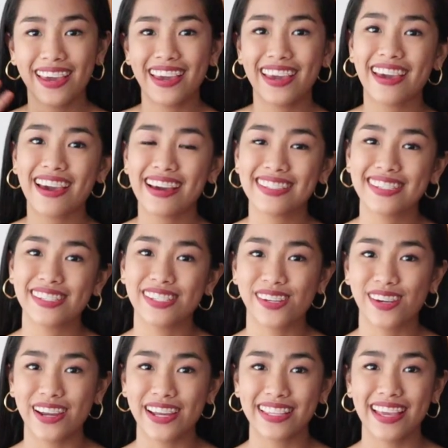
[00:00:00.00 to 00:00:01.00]
Hey guys, it's
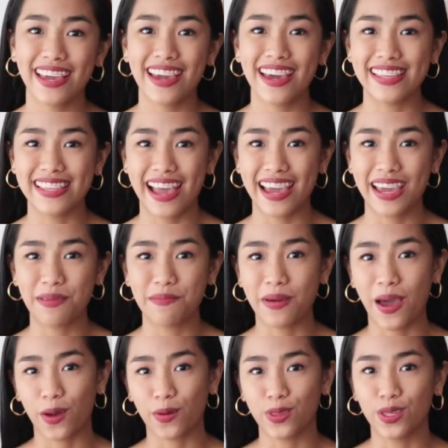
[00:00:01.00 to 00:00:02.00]
a great day and I am
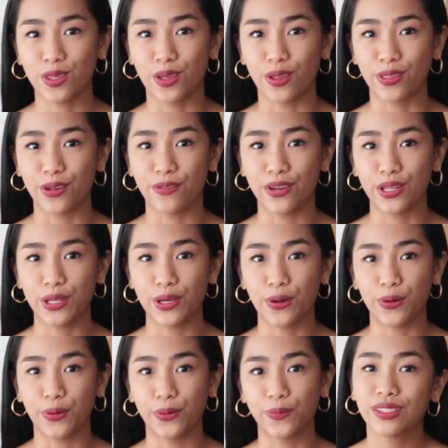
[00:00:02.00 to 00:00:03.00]
back with another
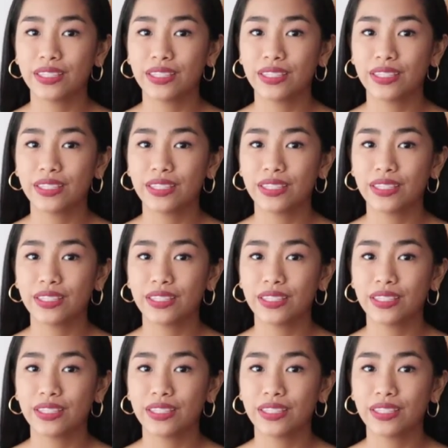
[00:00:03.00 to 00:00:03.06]
video.